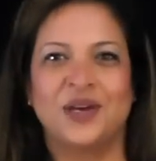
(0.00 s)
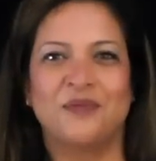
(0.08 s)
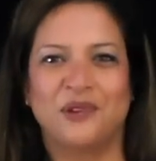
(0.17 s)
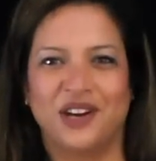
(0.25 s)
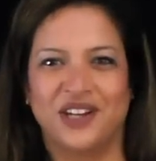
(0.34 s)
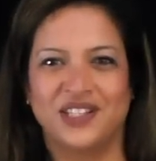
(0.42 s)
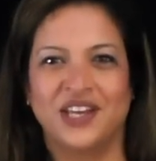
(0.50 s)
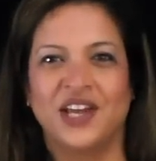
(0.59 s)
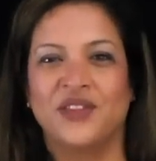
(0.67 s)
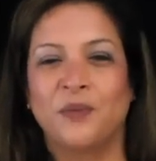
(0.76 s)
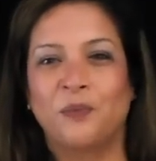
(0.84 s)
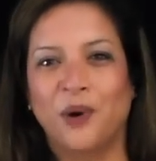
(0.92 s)
summarise,
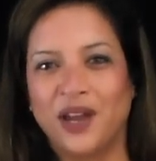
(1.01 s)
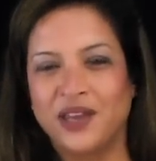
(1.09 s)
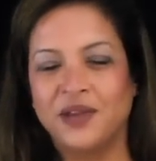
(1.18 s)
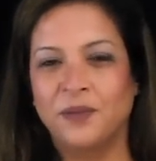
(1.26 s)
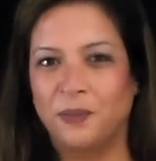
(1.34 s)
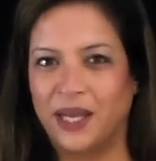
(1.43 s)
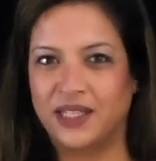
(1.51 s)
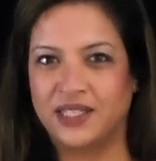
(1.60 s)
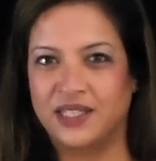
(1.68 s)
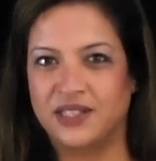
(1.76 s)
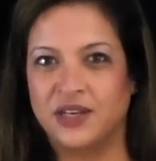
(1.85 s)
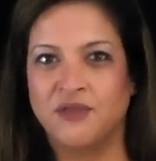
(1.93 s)
the brachial
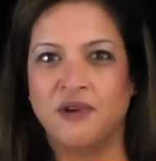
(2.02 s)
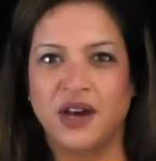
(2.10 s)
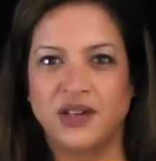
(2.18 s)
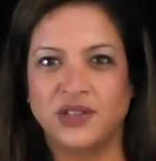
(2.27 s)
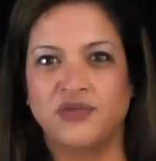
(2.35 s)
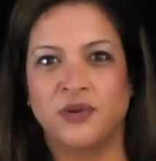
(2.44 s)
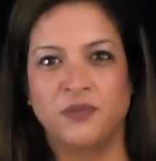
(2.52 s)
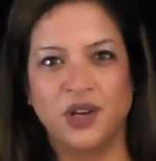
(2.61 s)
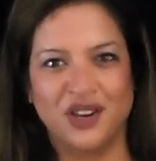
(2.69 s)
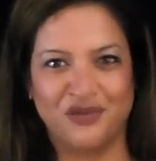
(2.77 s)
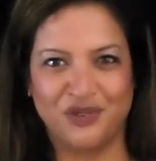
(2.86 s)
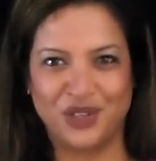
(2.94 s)
plexus arises from
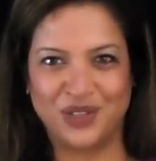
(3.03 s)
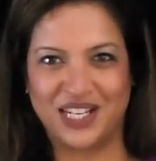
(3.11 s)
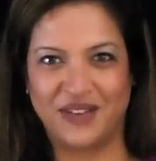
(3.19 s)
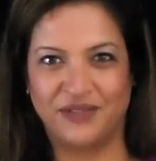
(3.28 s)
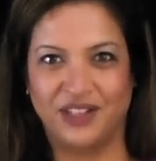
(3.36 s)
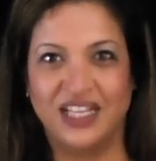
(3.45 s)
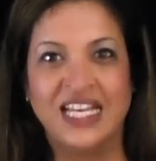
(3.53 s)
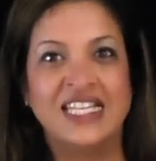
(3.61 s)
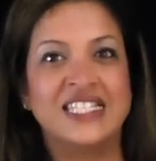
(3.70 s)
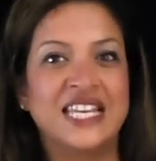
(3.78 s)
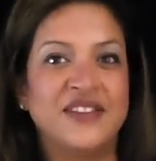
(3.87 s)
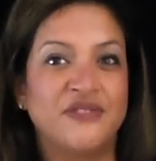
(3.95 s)
nerve roots level
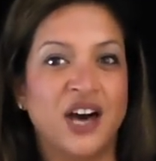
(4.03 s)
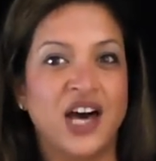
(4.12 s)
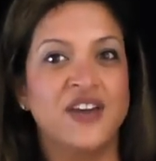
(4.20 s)
C5,